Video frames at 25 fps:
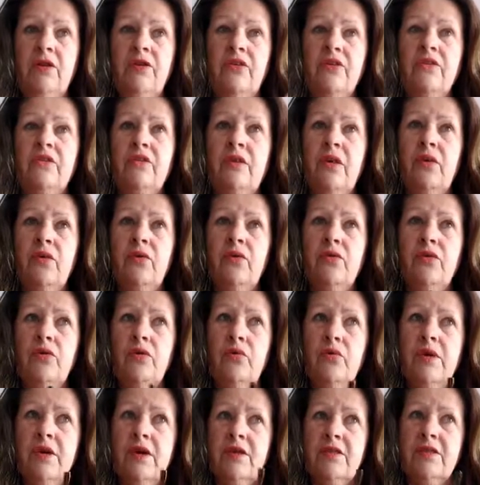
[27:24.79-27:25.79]
So the
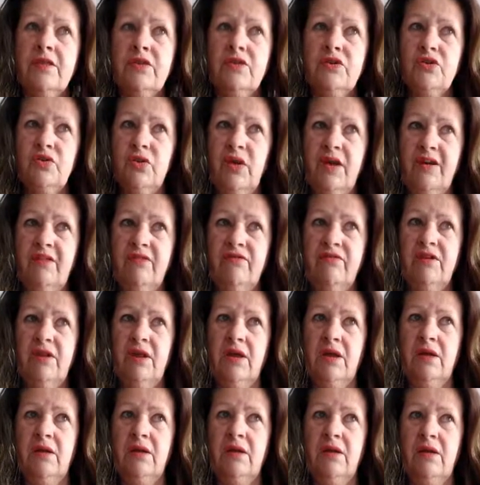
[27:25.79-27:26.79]
work that you have
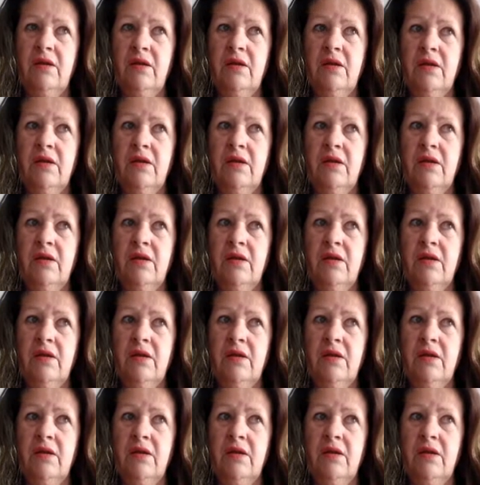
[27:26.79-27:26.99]
done,